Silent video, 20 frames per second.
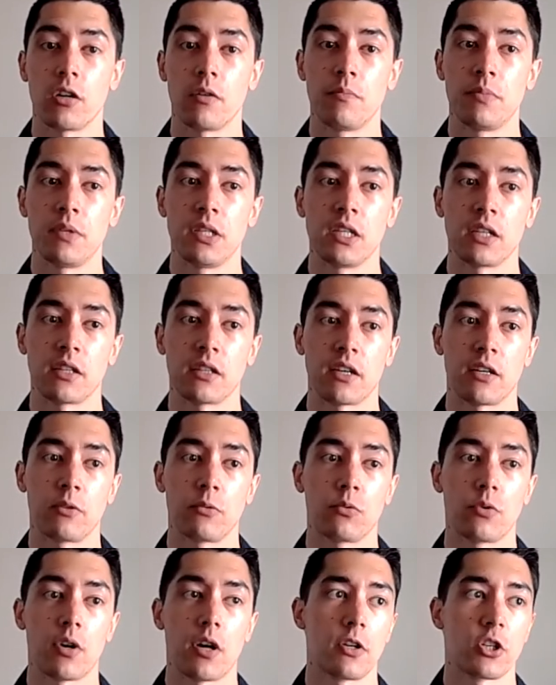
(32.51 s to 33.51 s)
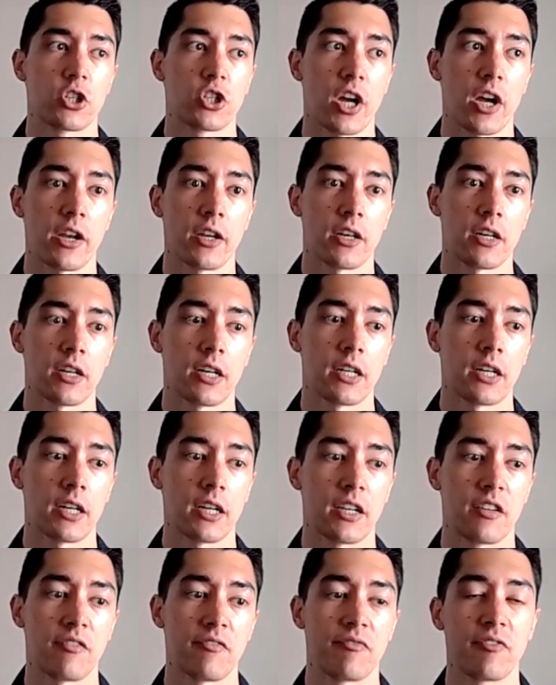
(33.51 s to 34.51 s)
being that Shana and
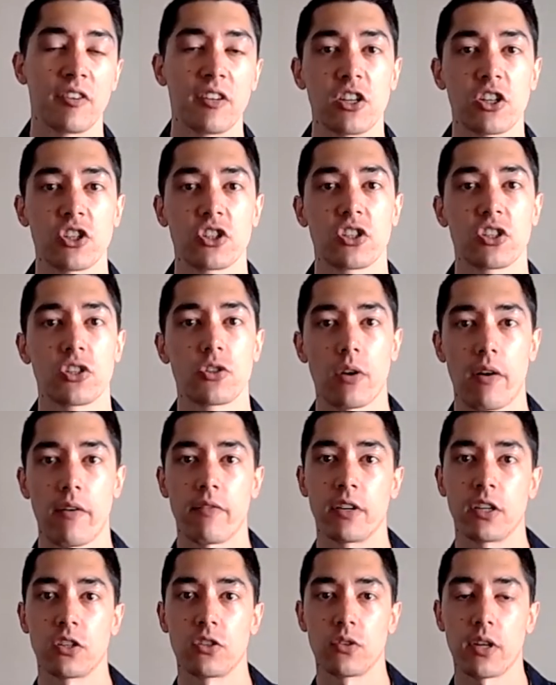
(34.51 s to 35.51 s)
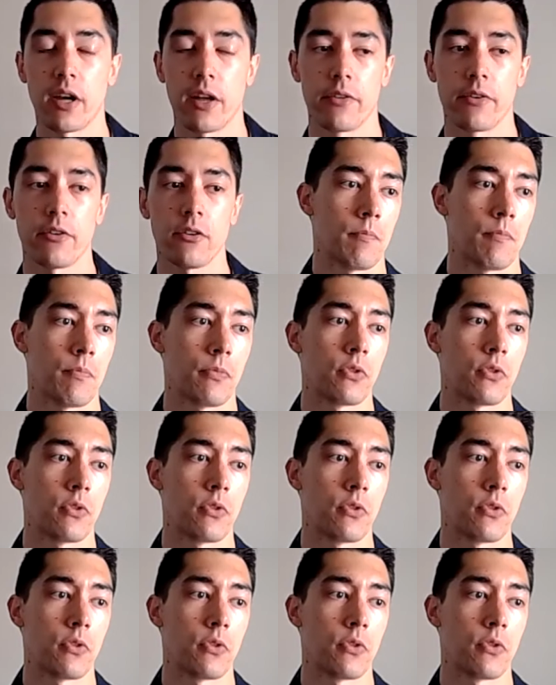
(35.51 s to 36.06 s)
I finished traveling together.